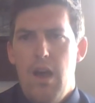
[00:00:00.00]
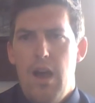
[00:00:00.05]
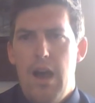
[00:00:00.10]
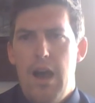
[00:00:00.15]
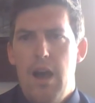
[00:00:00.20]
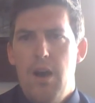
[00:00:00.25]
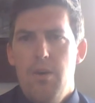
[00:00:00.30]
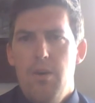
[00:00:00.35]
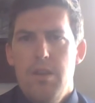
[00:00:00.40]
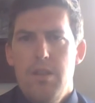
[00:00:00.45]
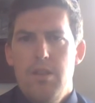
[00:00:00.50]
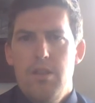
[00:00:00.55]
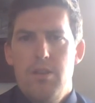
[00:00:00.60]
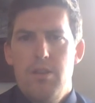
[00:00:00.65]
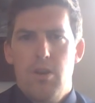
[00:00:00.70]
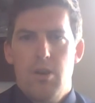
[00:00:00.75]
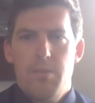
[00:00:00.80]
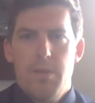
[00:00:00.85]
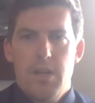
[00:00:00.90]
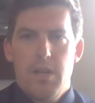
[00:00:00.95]
How did the
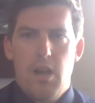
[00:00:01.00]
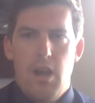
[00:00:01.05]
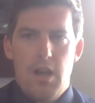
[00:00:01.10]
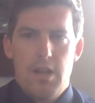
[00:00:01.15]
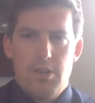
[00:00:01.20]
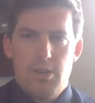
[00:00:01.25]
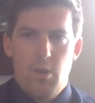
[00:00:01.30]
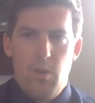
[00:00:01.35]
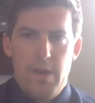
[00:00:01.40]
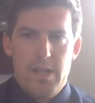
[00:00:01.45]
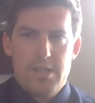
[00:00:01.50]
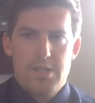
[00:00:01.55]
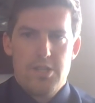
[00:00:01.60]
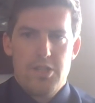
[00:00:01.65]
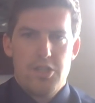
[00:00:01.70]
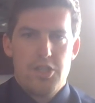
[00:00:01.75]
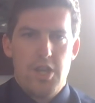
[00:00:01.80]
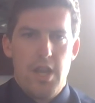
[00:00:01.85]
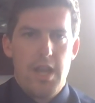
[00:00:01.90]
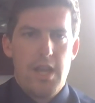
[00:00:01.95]
Norman
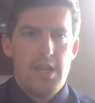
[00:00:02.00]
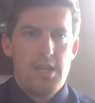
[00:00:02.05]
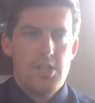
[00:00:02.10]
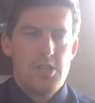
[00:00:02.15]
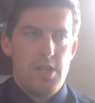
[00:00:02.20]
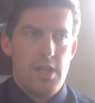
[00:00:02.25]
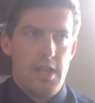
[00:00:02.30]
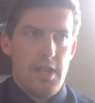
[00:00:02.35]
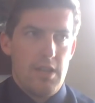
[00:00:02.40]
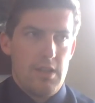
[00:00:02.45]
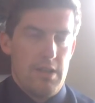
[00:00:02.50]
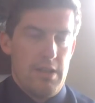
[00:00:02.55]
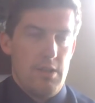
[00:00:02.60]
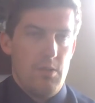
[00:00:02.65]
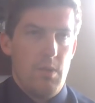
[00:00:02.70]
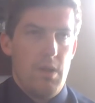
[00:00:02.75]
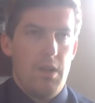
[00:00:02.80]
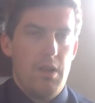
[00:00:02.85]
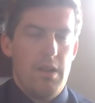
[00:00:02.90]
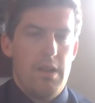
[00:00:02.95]
conquest change England?
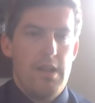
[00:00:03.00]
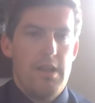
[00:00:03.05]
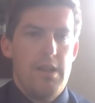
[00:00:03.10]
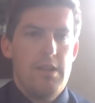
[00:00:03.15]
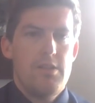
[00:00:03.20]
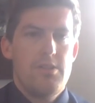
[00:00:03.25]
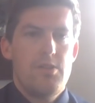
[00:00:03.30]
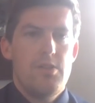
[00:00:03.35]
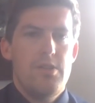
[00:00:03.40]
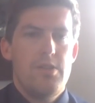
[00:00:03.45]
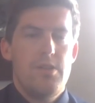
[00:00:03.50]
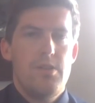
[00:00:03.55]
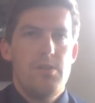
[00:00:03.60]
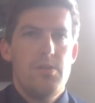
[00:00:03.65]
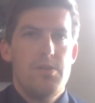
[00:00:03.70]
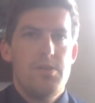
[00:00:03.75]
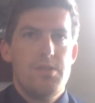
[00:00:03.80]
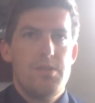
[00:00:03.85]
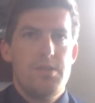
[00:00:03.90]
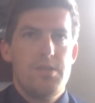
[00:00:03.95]
Well, it
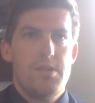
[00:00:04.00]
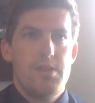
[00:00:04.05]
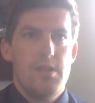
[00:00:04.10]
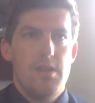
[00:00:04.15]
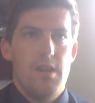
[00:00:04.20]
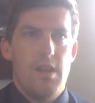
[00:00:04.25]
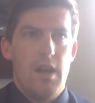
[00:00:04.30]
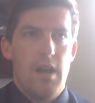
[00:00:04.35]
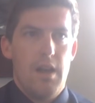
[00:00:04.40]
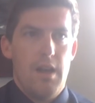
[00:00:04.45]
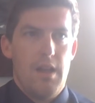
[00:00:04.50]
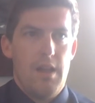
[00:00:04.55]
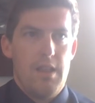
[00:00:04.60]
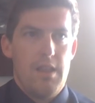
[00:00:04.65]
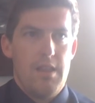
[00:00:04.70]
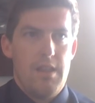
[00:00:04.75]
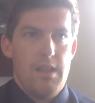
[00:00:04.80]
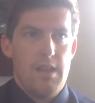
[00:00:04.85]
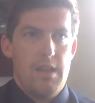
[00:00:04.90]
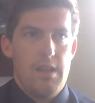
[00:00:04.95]
introduced uh,
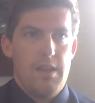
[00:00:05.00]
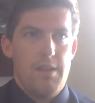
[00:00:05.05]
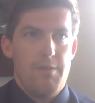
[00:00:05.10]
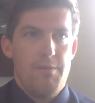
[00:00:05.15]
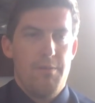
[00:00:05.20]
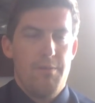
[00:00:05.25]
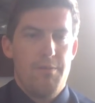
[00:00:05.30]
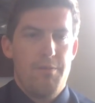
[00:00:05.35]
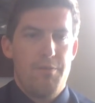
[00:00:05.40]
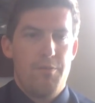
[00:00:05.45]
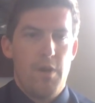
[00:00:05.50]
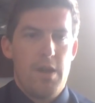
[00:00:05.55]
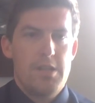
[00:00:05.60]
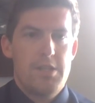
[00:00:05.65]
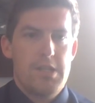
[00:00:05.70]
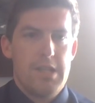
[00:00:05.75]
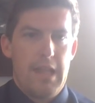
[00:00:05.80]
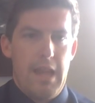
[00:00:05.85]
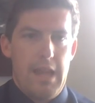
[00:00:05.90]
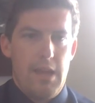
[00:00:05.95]
the
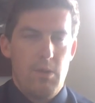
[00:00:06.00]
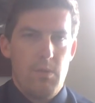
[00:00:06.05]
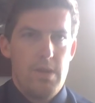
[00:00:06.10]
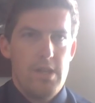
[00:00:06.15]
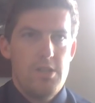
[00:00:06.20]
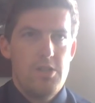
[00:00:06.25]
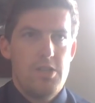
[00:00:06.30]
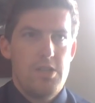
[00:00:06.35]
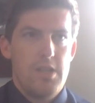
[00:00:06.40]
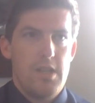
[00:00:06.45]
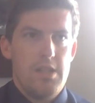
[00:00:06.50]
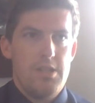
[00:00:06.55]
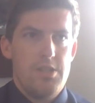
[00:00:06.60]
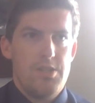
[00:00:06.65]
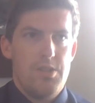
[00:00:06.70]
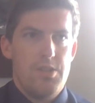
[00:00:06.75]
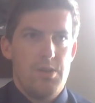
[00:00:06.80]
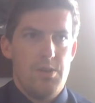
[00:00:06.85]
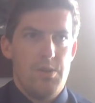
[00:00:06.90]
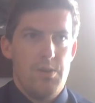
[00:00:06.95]
French language
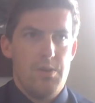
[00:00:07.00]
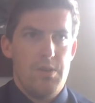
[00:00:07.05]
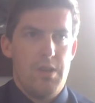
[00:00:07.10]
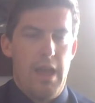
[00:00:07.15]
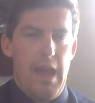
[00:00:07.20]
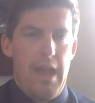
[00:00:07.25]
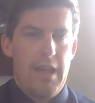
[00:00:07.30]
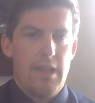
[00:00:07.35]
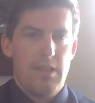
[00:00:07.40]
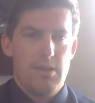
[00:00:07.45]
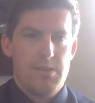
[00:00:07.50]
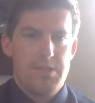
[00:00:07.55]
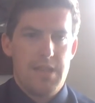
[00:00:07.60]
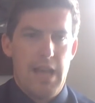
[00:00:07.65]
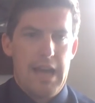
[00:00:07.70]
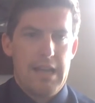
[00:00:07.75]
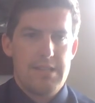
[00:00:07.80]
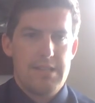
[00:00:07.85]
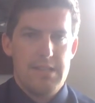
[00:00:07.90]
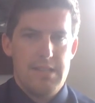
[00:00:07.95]
into the
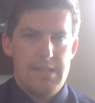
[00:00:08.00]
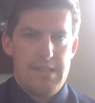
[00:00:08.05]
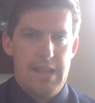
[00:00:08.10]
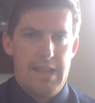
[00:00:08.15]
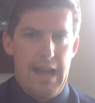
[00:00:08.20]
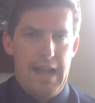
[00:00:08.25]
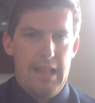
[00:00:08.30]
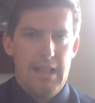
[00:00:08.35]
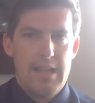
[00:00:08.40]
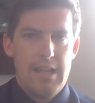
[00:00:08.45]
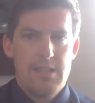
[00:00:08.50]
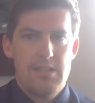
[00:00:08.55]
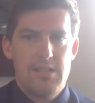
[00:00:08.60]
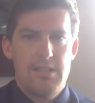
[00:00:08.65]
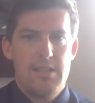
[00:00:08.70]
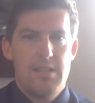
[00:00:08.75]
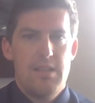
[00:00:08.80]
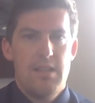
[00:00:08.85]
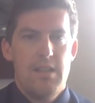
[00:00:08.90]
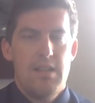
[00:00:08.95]
Anglo-Saxon
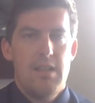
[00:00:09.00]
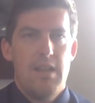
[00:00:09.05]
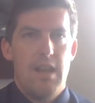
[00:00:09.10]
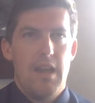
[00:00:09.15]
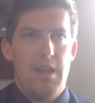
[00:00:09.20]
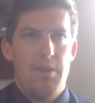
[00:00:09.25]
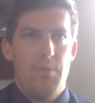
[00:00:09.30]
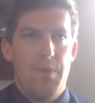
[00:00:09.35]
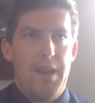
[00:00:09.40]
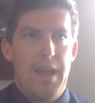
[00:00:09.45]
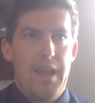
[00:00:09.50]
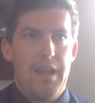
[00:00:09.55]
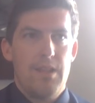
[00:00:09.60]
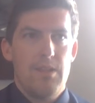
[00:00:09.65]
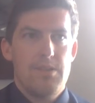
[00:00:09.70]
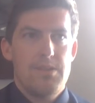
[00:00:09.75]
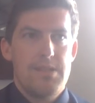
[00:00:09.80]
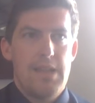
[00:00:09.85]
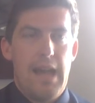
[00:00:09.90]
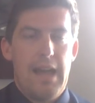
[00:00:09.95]
dialect, and when
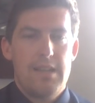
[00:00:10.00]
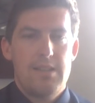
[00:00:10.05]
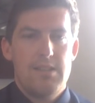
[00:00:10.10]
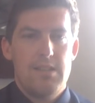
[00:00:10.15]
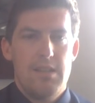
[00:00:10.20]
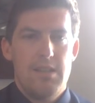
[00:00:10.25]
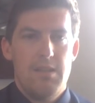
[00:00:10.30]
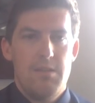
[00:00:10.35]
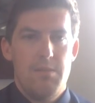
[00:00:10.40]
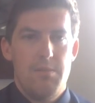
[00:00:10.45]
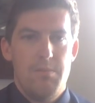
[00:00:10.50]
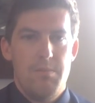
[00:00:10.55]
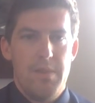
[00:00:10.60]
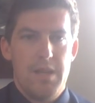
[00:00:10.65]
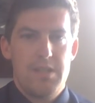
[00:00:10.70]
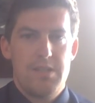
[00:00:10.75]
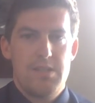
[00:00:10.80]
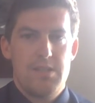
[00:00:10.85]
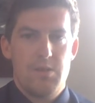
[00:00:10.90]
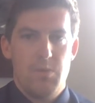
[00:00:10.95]
Anglo-Saxon
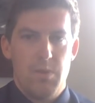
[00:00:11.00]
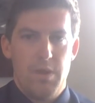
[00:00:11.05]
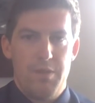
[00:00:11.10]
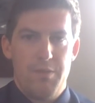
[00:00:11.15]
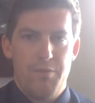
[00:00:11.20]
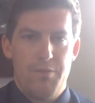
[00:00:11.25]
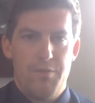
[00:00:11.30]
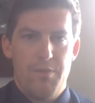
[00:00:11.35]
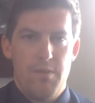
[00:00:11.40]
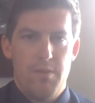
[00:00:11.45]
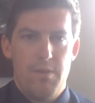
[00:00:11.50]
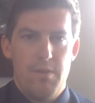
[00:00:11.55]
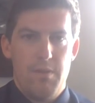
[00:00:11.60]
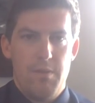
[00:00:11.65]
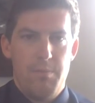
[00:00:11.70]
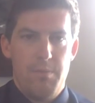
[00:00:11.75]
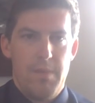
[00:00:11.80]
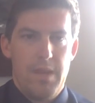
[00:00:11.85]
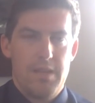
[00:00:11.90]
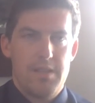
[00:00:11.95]
mixed with
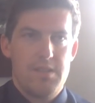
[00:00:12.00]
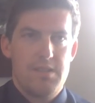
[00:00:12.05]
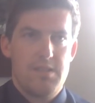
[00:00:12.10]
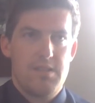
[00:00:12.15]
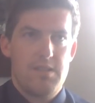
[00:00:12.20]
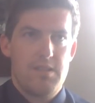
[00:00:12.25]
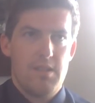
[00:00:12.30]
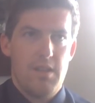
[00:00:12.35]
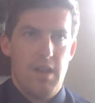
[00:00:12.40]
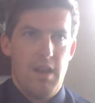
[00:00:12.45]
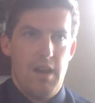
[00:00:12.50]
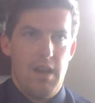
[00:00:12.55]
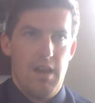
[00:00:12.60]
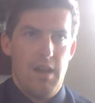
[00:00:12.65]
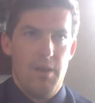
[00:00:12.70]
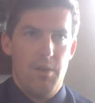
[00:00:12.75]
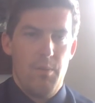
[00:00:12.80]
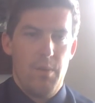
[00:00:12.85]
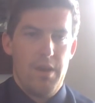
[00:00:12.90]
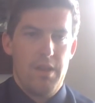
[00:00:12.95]
mixed
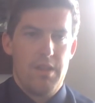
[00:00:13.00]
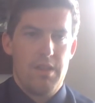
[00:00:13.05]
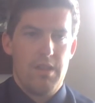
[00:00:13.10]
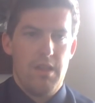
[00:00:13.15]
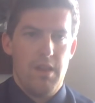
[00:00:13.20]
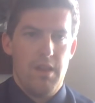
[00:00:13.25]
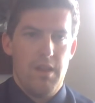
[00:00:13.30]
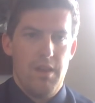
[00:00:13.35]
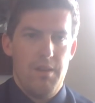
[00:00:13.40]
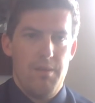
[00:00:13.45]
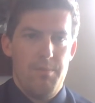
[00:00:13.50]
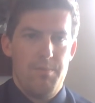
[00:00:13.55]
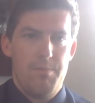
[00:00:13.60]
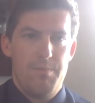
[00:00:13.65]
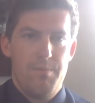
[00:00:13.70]
uh, with the uh,